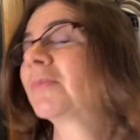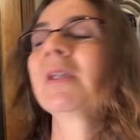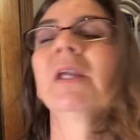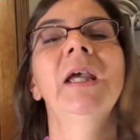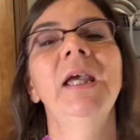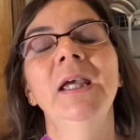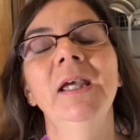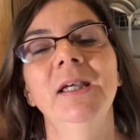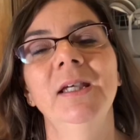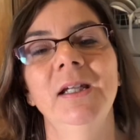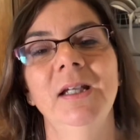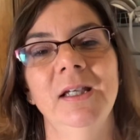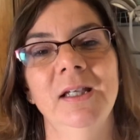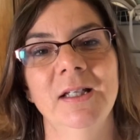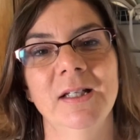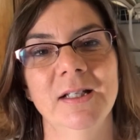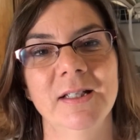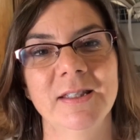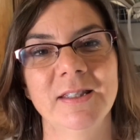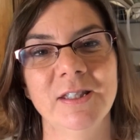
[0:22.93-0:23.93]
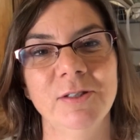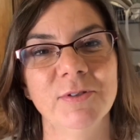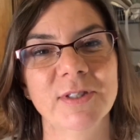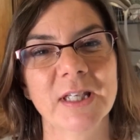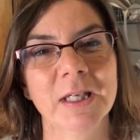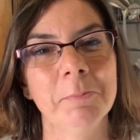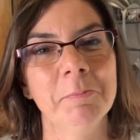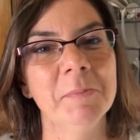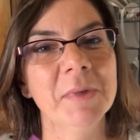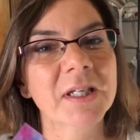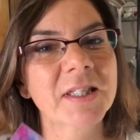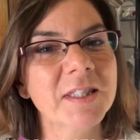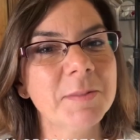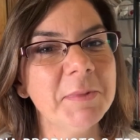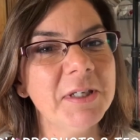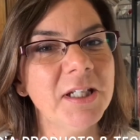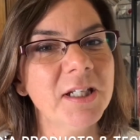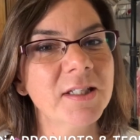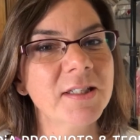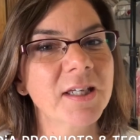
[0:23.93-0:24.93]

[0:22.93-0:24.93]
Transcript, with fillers: it is using mixed media